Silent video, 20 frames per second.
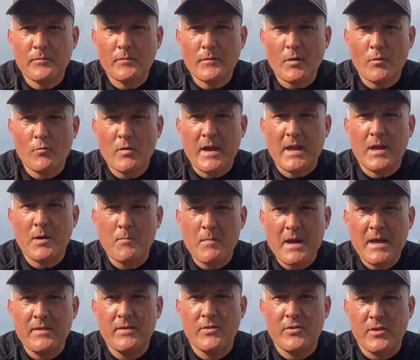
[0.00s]

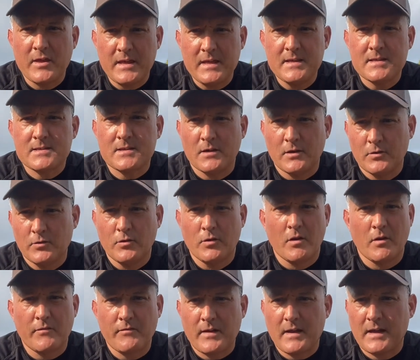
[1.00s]
recommend these
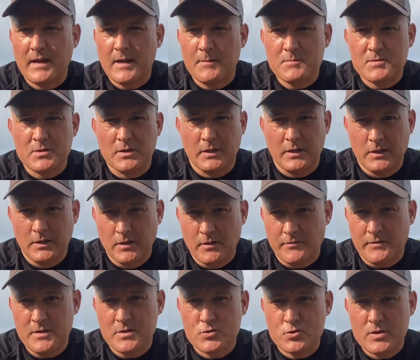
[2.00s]
enough. I absolutely love
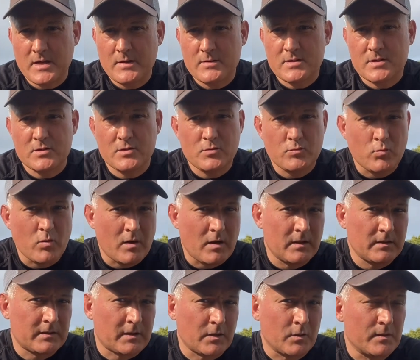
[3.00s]
these trousers. What
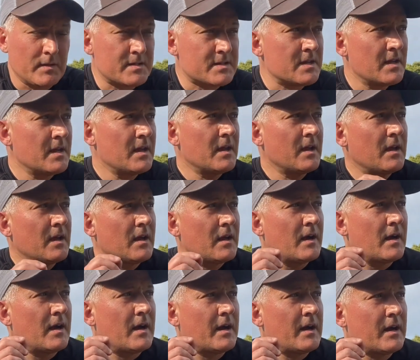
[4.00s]
I'll do is
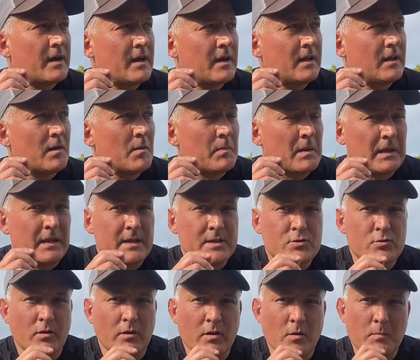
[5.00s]
I'll a bit
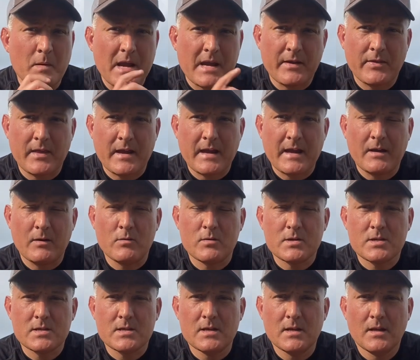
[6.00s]
later on go back in the
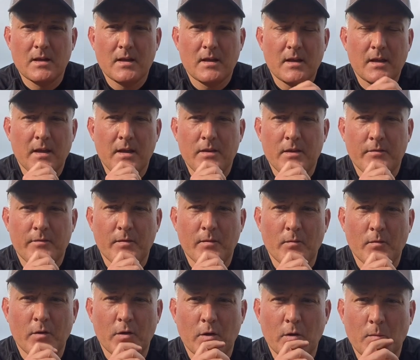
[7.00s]
house in the front
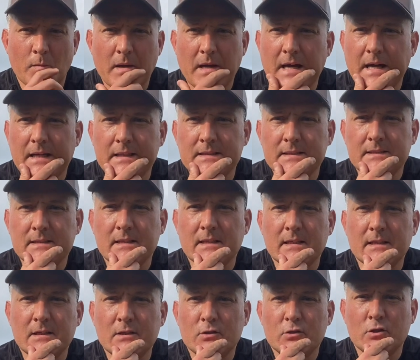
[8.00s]
room and
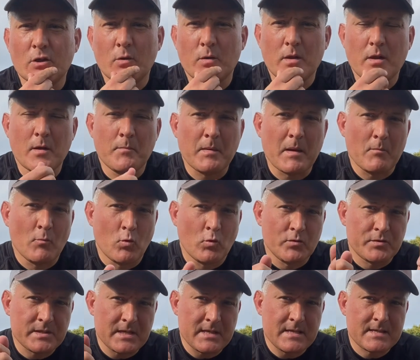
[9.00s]
show you a bit more
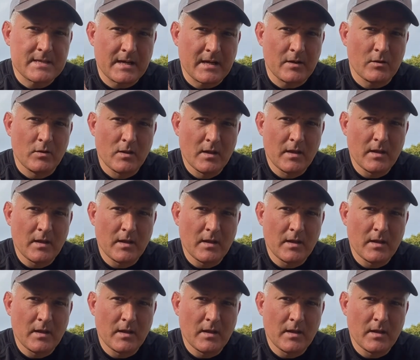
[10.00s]
detail